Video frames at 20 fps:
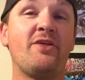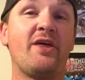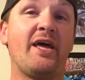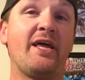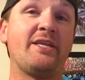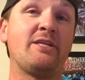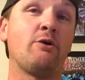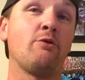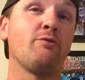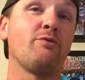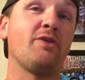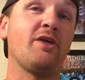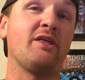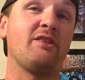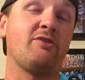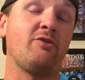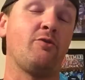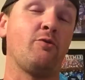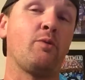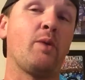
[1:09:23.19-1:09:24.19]
that I don't
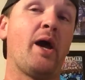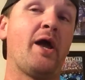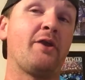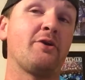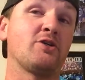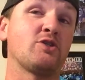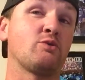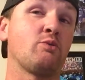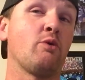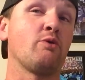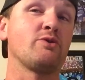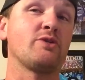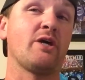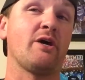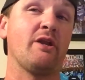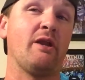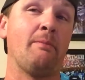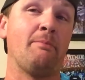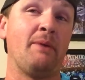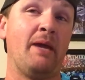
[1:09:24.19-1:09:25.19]
think the writers wrote
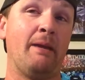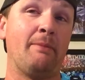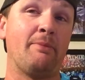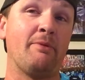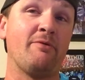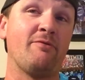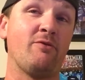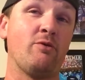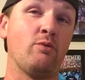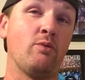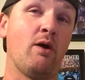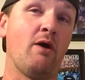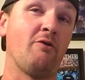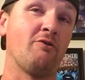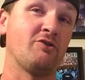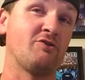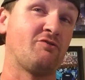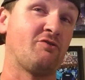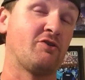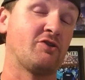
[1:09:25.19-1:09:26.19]
down on paper for
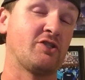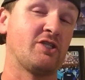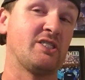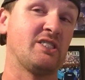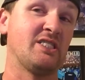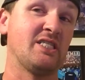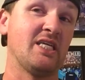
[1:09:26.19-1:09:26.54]
Rollins versus